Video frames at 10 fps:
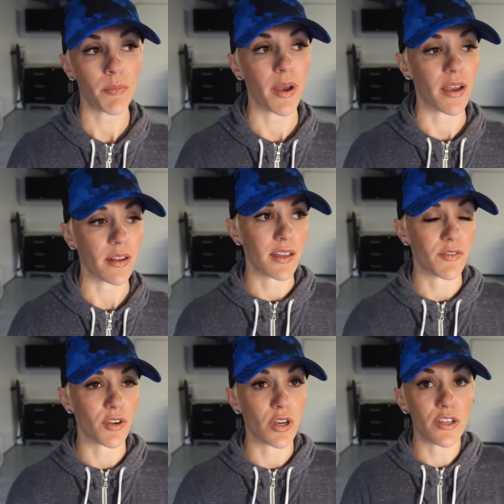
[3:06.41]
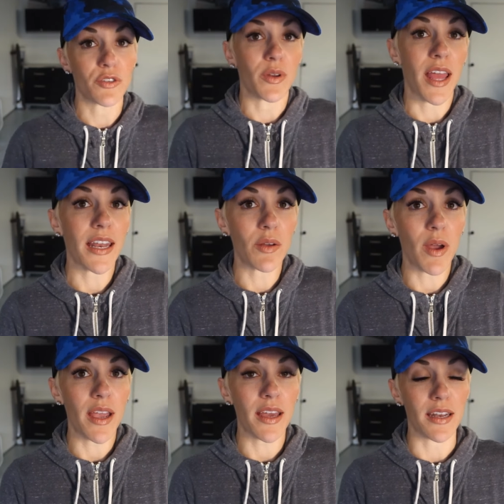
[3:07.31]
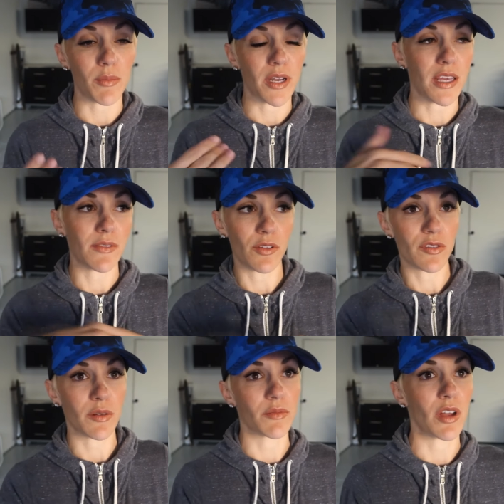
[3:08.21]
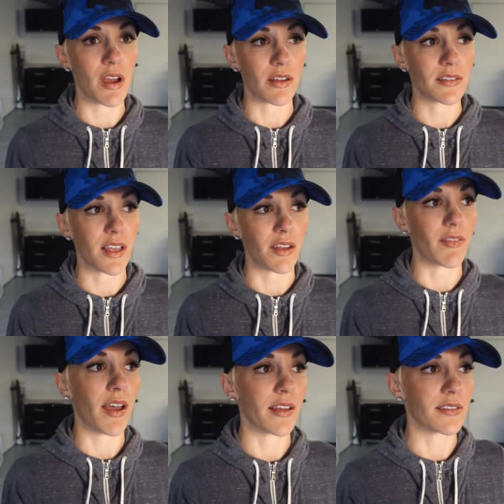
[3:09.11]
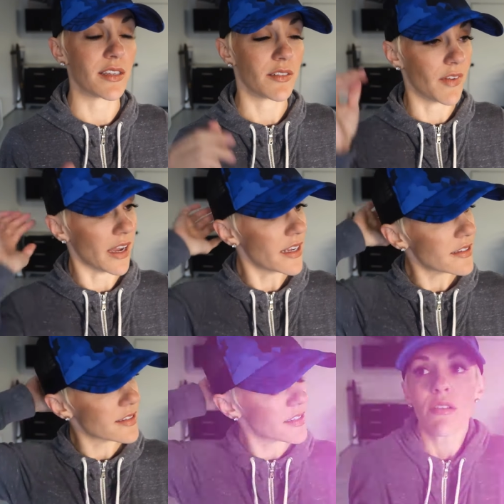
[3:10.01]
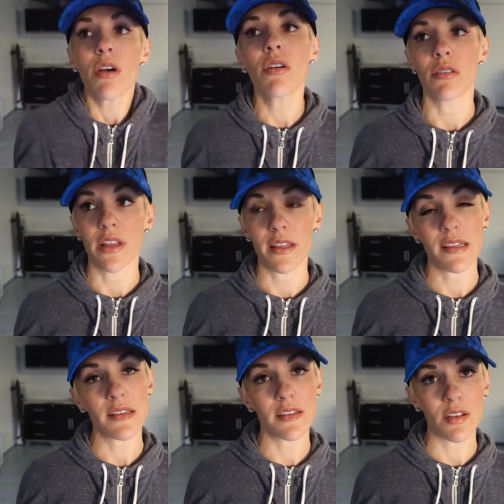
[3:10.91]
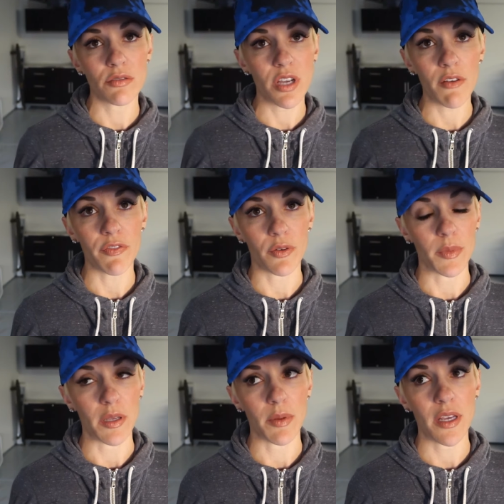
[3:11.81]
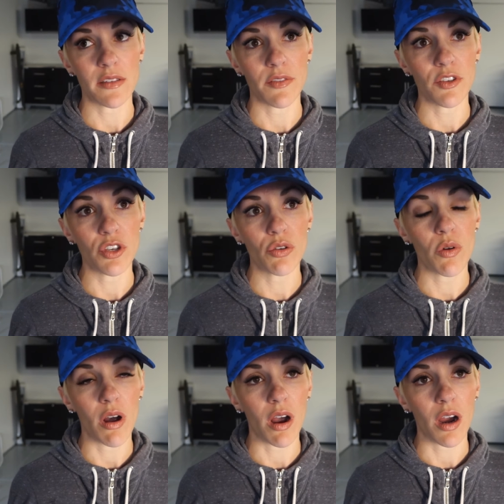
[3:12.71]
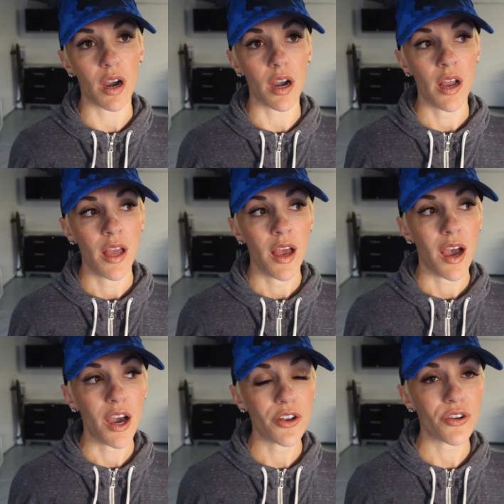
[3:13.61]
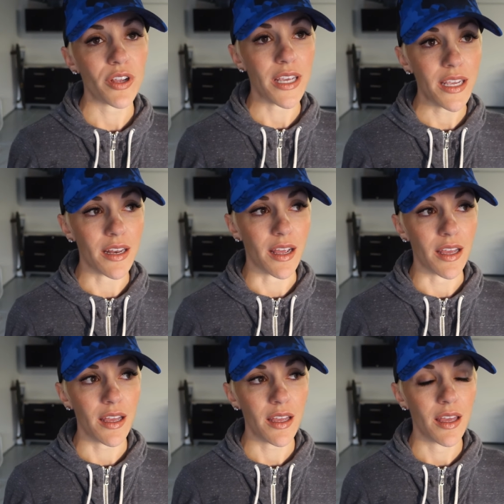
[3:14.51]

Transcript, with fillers: But if you're gonna do it anyway, and I'm gonna give you some not advised advice, I don't know, like this is so tough for me because if you are under eating